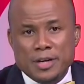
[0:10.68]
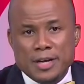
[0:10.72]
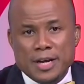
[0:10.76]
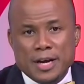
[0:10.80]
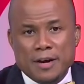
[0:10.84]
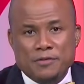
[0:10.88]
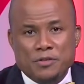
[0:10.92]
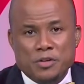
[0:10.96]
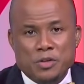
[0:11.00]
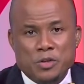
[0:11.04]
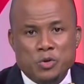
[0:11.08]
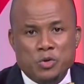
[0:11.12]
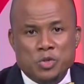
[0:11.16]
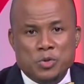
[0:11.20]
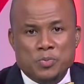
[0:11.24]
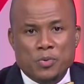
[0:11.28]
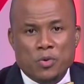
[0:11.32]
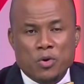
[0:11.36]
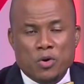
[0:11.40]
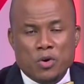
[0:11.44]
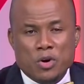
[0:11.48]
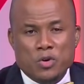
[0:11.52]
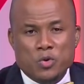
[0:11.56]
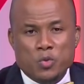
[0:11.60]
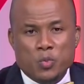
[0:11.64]
after news
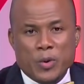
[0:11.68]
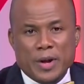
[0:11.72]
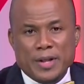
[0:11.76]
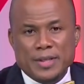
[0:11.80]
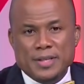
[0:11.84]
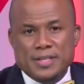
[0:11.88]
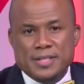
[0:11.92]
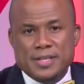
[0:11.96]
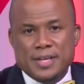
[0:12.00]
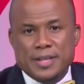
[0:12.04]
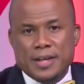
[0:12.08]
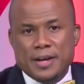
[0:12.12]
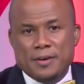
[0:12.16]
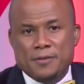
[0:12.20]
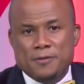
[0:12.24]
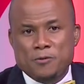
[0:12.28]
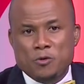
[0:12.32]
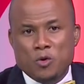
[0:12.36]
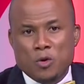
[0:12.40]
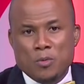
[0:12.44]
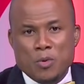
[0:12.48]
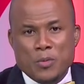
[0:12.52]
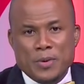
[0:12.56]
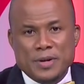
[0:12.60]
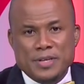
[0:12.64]
broke on Wednesday that
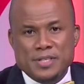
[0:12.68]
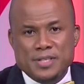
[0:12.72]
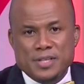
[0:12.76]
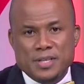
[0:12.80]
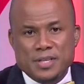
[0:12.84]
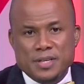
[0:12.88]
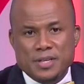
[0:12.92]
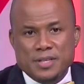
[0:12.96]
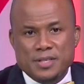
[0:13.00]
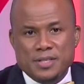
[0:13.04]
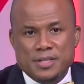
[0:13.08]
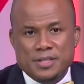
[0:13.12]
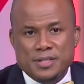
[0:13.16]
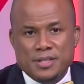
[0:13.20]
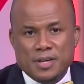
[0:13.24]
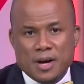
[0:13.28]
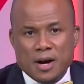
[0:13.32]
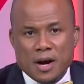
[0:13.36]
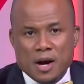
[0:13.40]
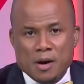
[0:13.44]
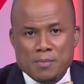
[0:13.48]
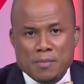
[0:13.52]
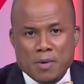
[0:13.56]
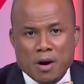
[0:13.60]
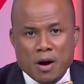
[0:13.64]
former West Indies
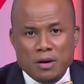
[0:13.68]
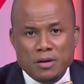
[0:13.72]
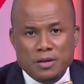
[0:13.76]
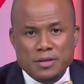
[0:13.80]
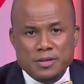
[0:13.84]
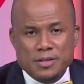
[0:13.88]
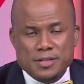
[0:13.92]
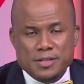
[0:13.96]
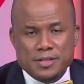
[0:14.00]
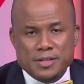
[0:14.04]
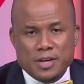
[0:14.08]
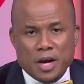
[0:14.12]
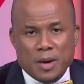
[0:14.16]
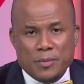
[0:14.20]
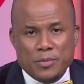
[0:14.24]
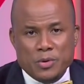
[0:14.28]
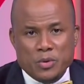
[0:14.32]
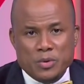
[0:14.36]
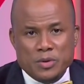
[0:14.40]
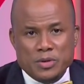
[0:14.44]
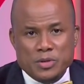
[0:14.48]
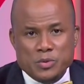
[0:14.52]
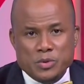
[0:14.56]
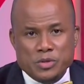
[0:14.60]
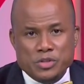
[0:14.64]
star Marlon
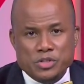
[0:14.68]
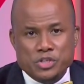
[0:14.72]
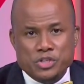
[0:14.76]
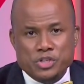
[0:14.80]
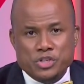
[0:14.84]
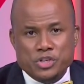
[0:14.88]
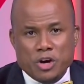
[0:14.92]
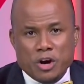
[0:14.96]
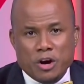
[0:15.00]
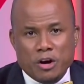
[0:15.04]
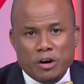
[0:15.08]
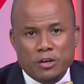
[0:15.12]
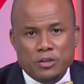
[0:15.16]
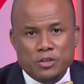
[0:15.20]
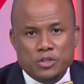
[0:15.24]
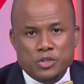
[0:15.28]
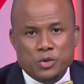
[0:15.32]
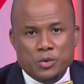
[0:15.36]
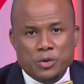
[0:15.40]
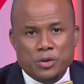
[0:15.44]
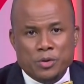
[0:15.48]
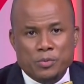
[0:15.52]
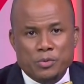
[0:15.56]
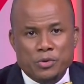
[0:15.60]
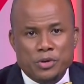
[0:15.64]
Samuels was
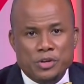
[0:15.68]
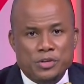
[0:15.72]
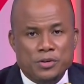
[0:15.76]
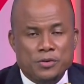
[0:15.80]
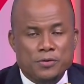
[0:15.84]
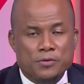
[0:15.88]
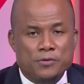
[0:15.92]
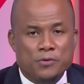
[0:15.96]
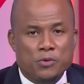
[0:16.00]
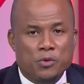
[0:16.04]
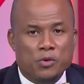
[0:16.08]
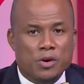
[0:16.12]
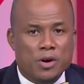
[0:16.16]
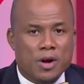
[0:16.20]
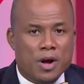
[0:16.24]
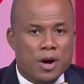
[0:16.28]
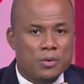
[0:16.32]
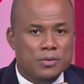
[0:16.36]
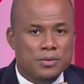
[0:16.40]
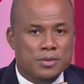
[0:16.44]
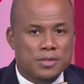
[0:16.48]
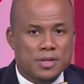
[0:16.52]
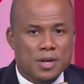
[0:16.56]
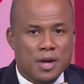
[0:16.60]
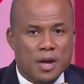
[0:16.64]
charged with breaching four
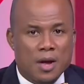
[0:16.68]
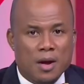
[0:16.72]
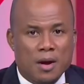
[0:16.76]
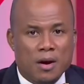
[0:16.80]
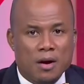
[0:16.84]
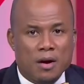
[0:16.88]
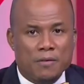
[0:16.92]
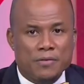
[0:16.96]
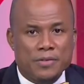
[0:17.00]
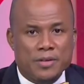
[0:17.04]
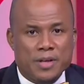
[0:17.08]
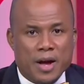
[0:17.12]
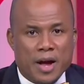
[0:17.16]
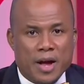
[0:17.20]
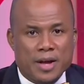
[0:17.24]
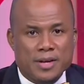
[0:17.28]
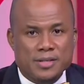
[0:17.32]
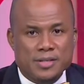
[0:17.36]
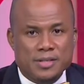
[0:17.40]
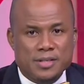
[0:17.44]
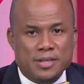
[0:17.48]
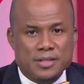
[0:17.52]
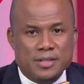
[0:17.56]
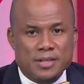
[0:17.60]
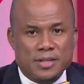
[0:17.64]
counts of the I
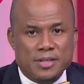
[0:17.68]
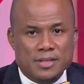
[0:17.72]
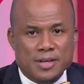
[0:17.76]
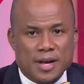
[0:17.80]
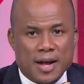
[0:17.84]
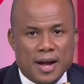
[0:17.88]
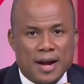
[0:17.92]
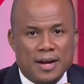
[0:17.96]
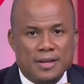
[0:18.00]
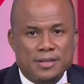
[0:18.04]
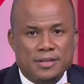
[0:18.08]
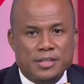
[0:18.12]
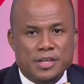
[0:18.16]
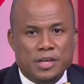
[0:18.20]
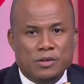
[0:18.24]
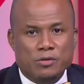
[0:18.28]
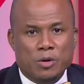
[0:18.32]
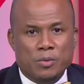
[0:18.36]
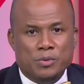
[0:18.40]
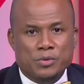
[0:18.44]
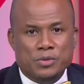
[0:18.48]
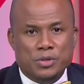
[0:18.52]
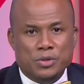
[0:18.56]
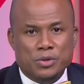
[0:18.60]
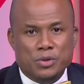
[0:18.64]
C C's
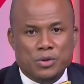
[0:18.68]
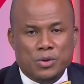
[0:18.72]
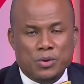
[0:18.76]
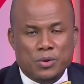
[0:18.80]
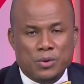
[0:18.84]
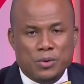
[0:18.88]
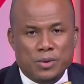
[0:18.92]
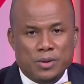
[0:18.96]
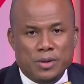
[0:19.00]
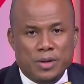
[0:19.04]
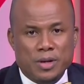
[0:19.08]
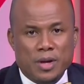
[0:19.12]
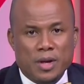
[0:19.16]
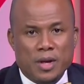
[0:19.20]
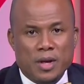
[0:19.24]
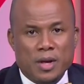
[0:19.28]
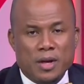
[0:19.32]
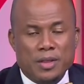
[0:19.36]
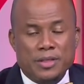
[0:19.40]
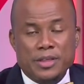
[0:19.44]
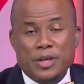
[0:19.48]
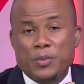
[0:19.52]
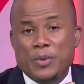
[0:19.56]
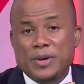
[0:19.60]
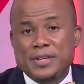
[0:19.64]
anti-corruption code,
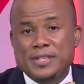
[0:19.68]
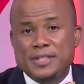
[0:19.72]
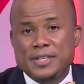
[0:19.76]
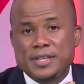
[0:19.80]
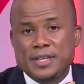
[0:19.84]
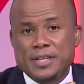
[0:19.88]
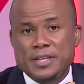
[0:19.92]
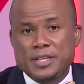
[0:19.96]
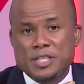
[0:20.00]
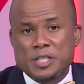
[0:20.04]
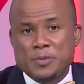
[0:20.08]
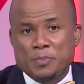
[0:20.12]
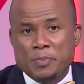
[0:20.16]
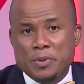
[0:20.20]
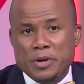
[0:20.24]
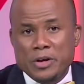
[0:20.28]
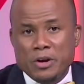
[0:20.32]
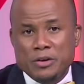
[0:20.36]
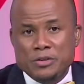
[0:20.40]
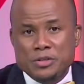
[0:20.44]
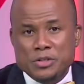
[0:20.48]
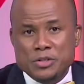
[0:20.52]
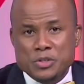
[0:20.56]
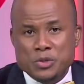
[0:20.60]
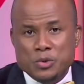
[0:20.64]
the West Indies
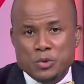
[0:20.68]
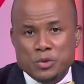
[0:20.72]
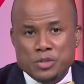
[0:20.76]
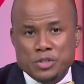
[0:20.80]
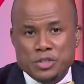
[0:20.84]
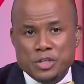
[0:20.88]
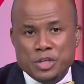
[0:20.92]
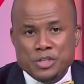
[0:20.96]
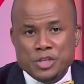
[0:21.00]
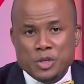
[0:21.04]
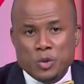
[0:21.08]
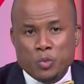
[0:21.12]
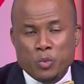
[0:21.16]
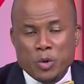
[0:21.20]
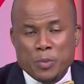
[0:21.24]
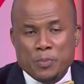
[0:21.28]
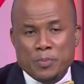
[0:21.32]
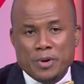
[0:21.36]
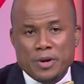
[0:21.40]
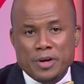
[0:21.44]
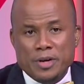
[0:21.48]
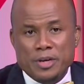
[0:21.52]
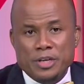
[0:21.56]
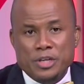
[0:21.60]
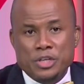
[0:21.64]
Players Association
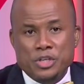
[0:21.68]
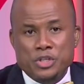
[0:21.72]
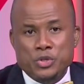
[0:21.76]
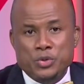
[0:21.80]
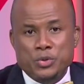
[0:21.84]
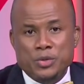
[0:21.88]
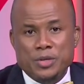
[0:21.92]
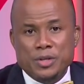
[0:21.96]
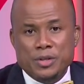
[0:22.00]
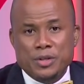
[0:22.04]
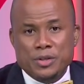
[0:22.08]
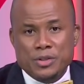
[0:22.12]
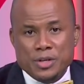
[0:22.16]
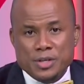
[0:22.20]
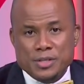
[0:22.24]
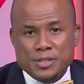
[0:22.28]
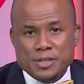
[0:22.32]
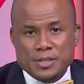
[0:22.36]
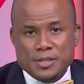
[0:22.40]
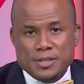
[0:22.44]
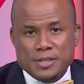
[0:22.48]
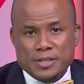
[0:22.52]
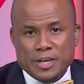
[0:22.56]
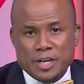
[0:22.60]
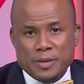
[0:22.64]
WIPA issued this
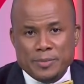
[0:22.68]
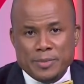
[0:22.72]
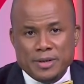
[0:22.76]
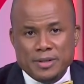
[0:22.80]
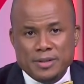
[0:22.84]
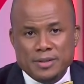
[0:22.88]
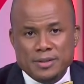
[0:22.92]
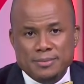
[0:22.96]
statement.